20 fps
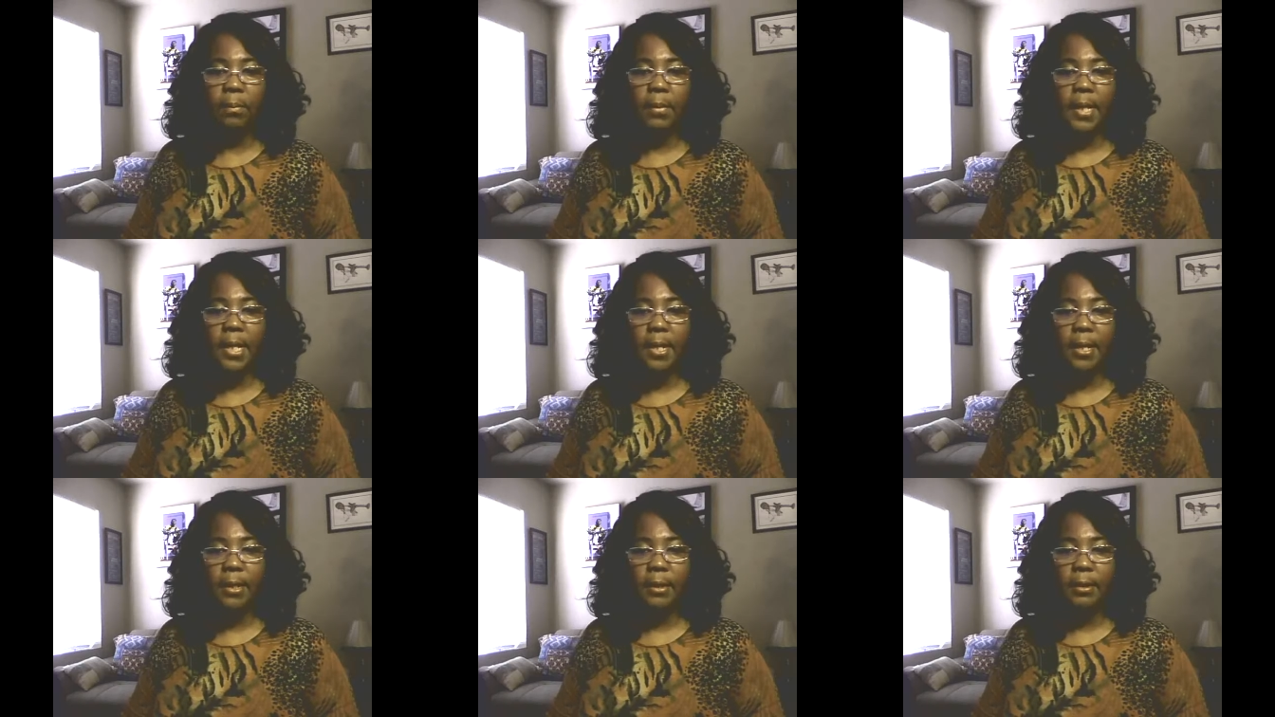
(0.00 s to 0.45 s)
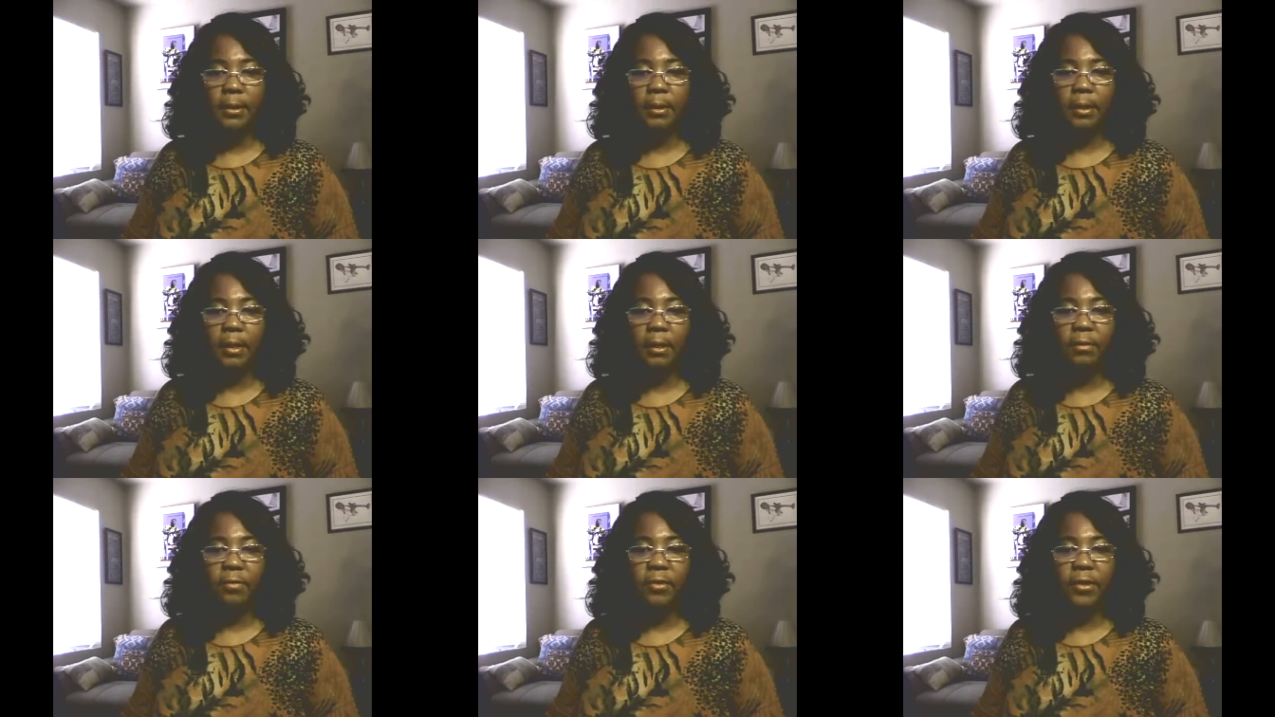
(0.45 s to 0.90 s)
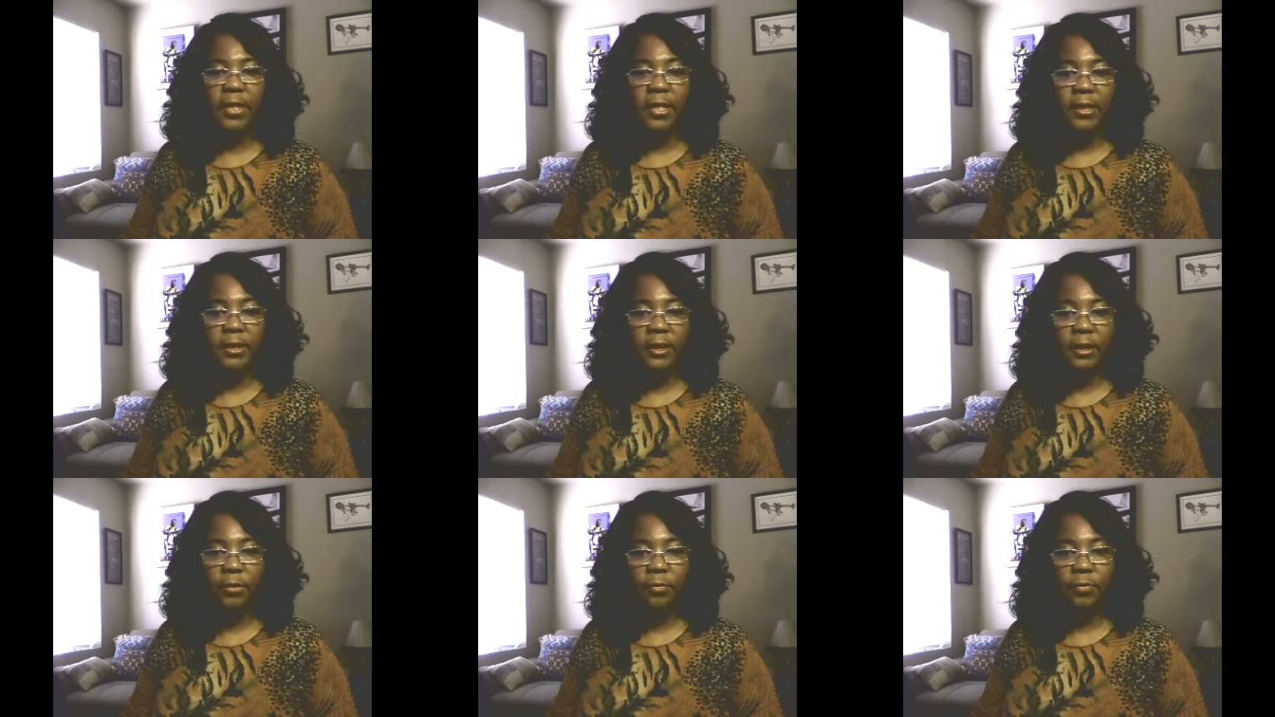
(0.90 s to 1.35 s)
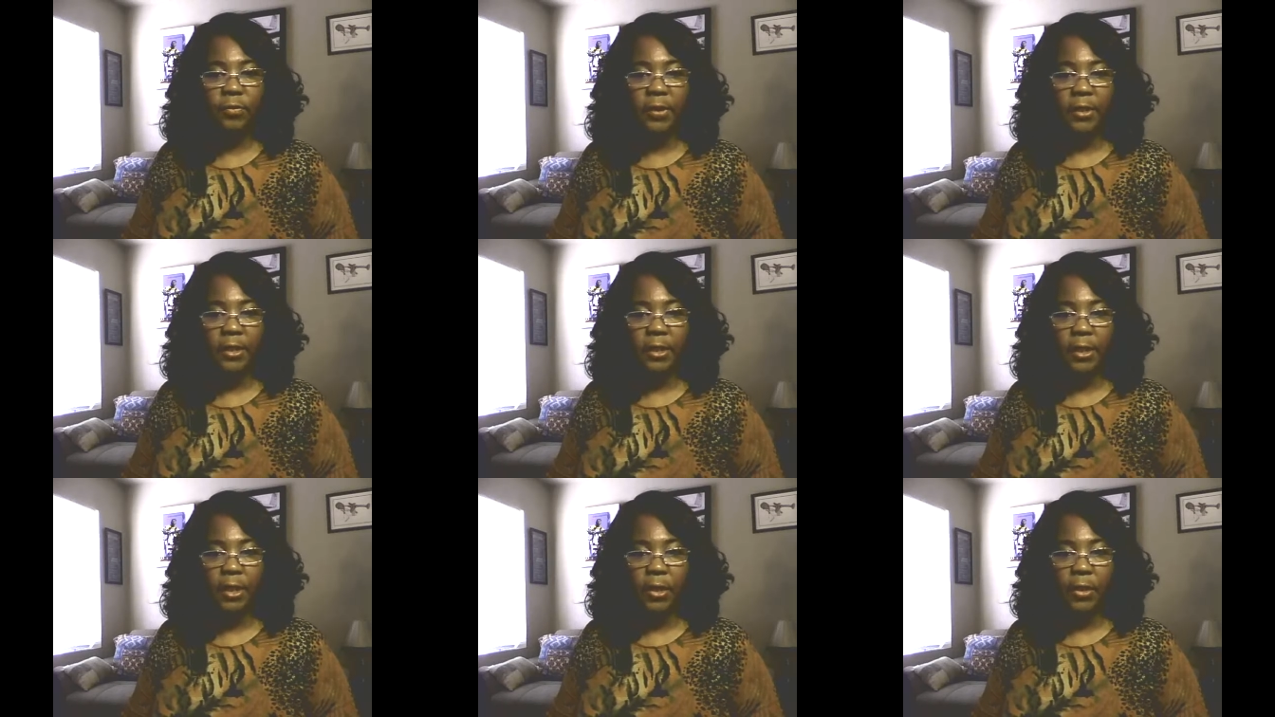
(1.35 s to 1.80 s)
meat of this
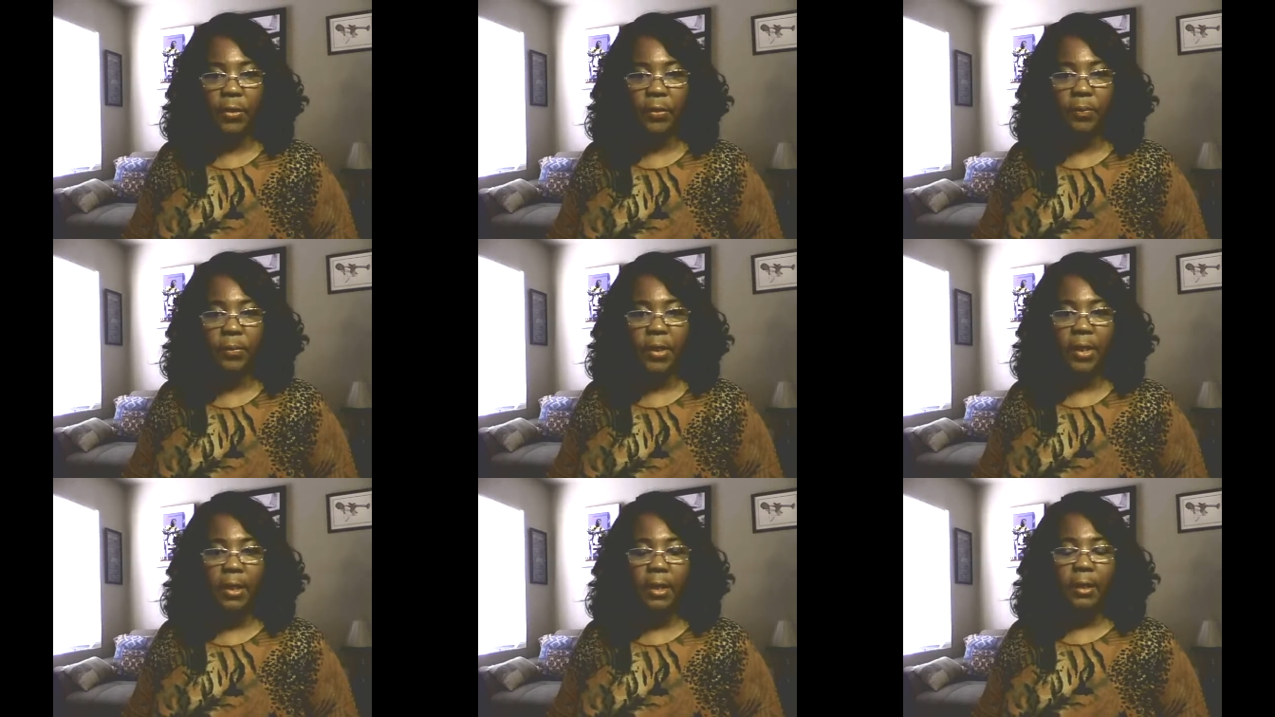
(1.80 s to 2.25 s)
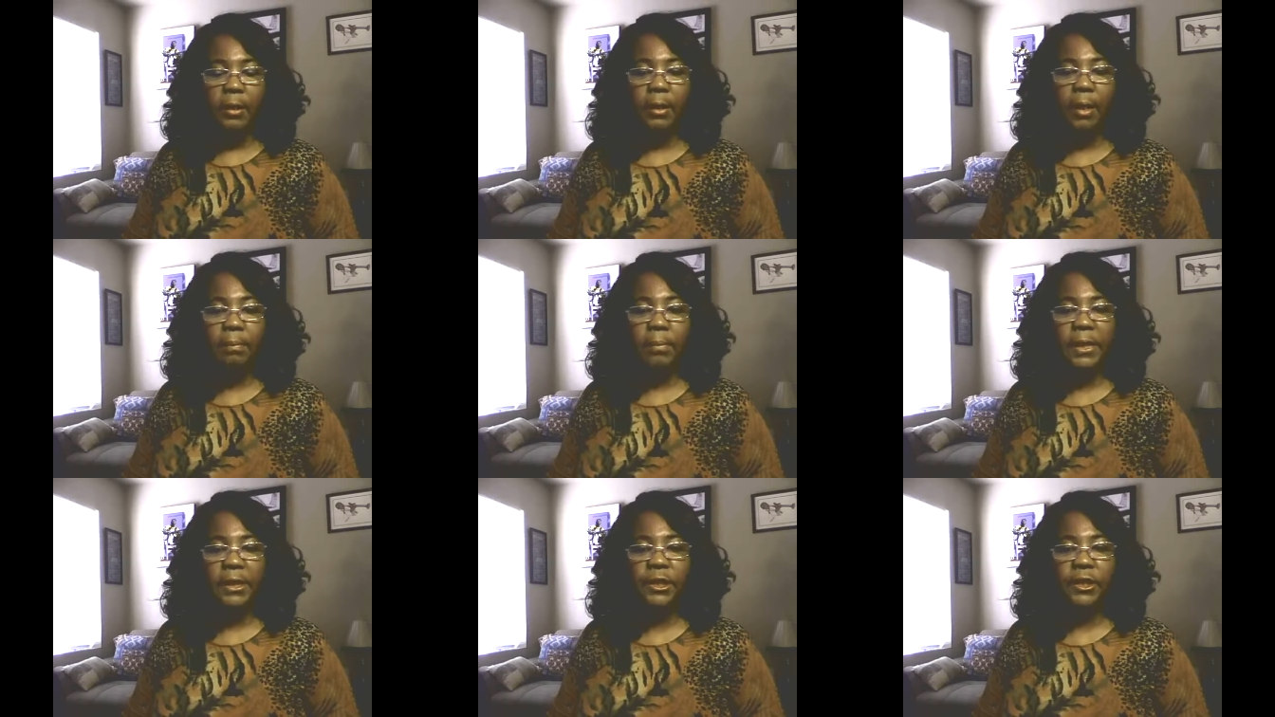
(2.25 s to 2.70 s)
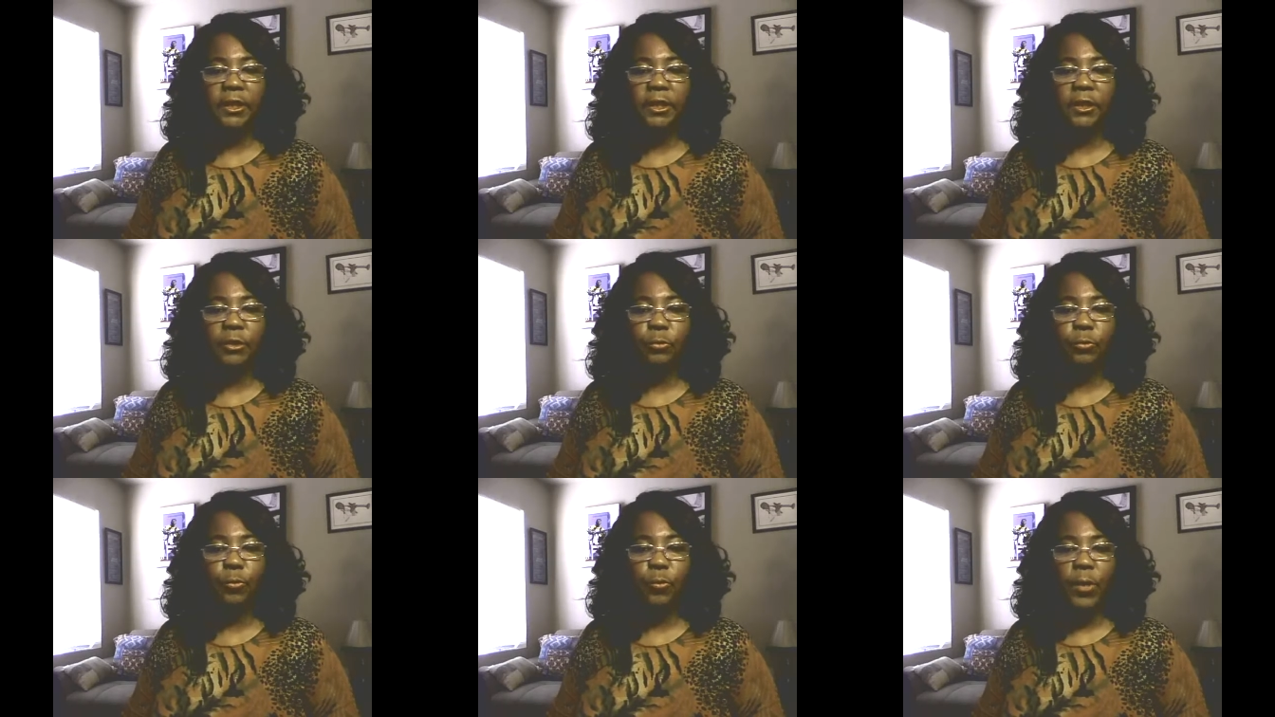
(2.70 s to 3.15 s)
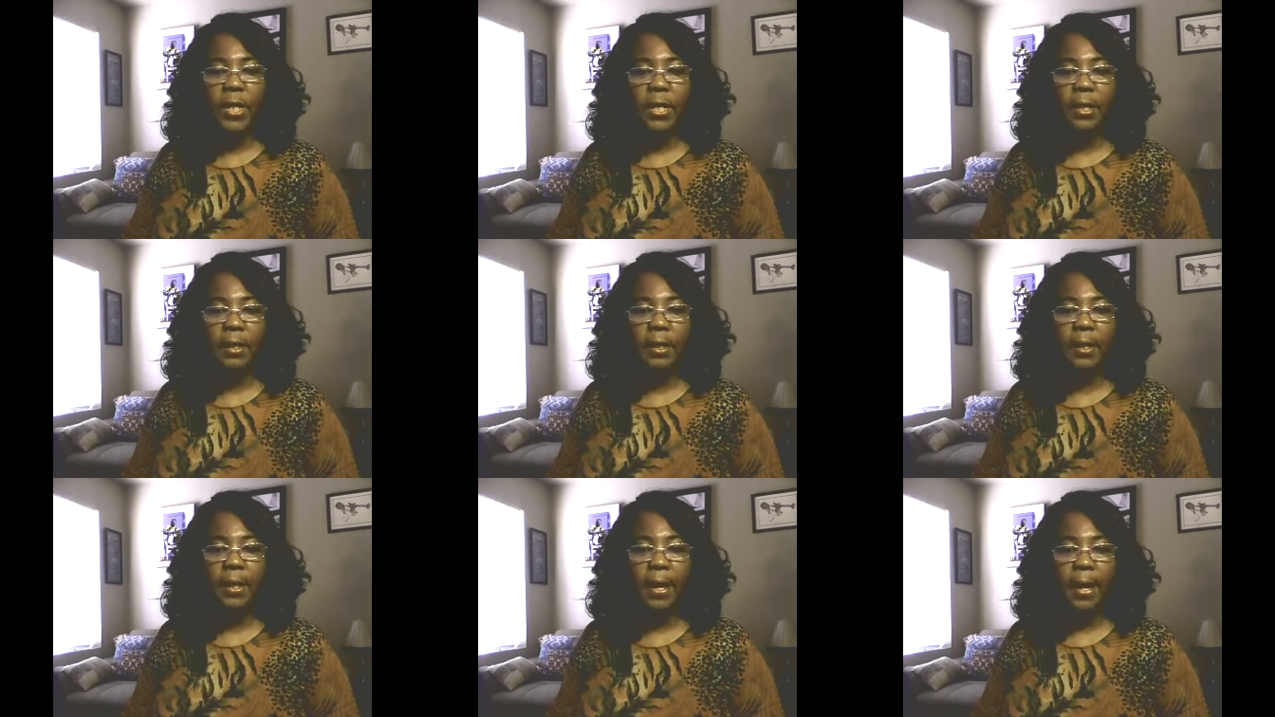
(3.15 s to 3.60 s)
video, let me just
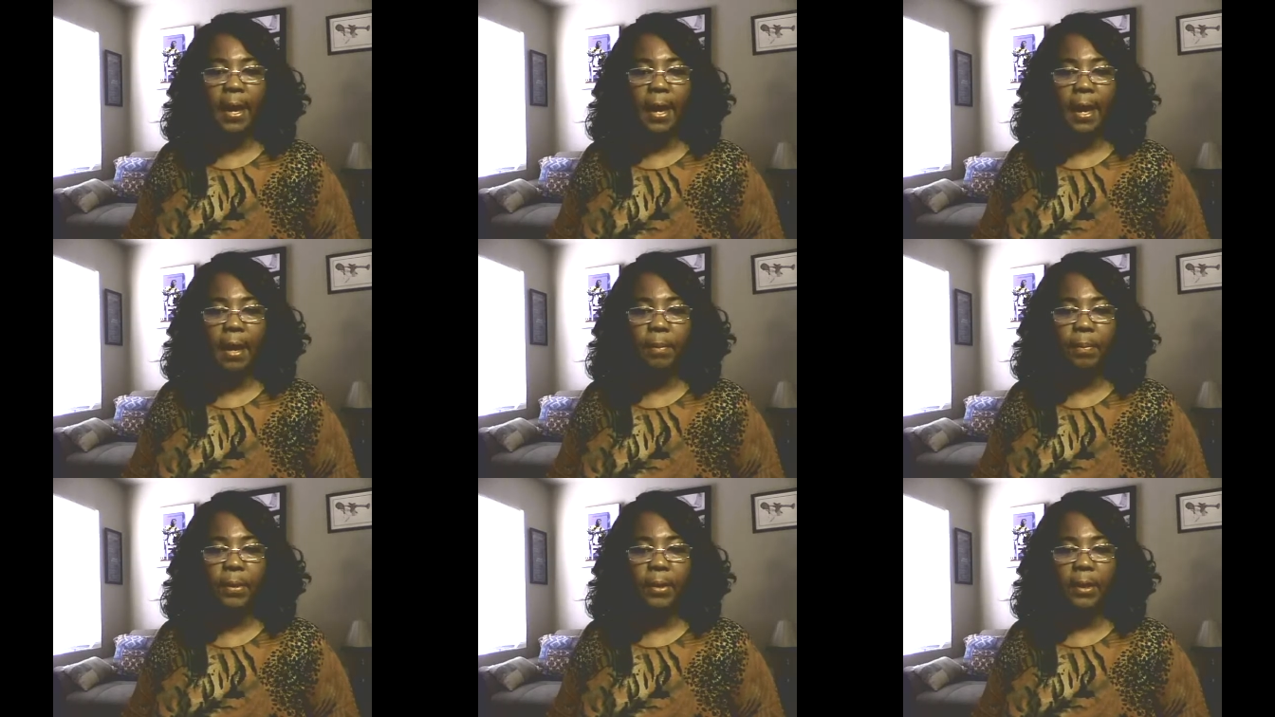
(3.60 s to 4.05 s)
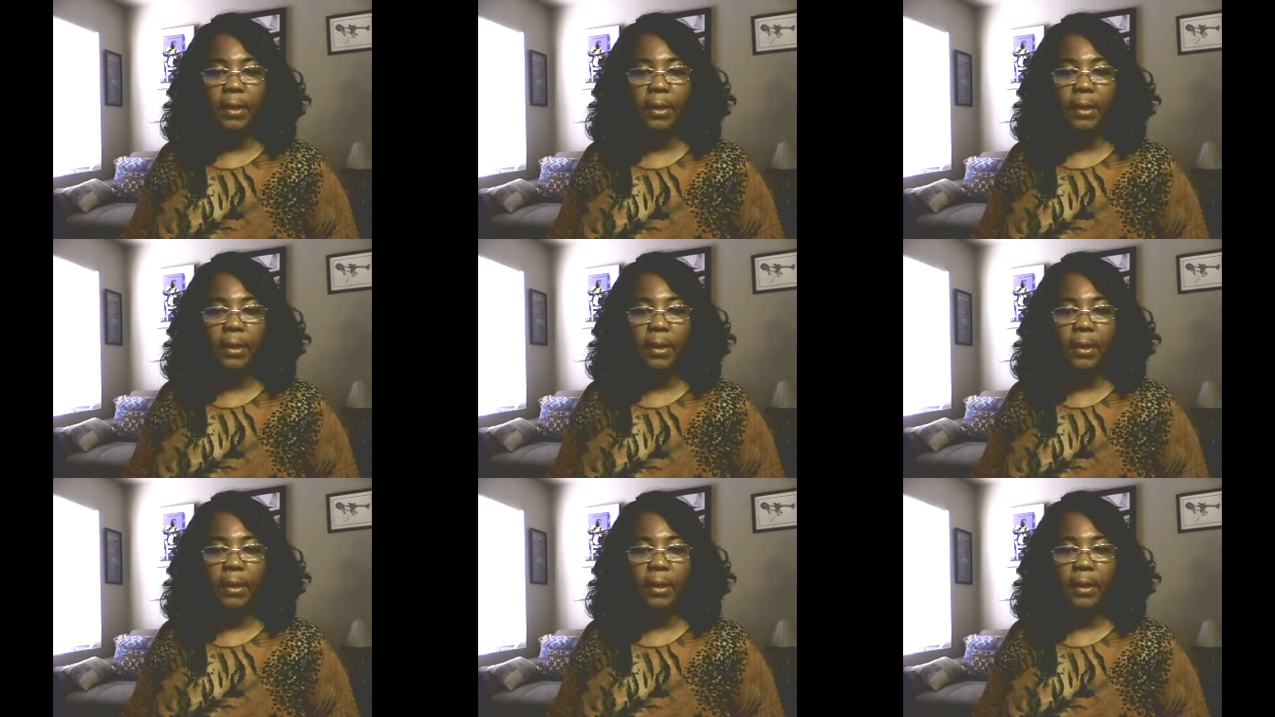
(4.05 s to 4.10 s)
recap